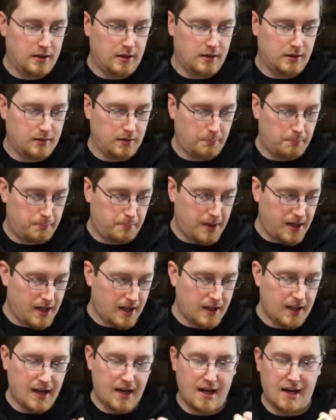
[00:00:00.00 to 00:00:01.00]
There's a
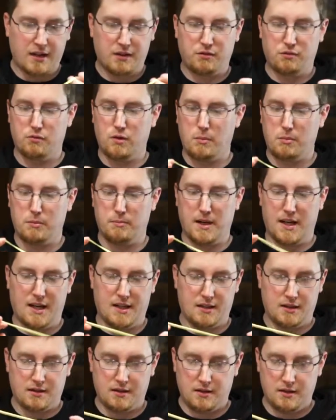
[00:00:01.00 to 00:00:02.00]
big ass rubber
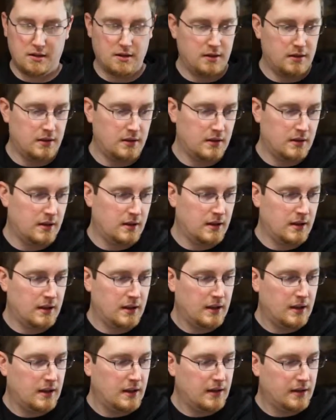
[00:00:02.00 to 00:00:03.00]
band.
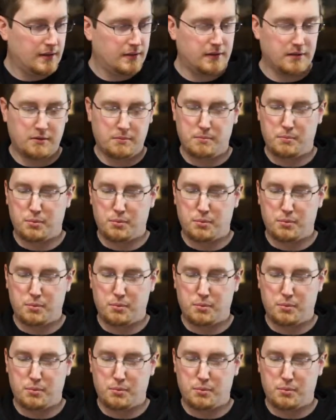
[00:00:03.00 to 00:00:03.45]
This is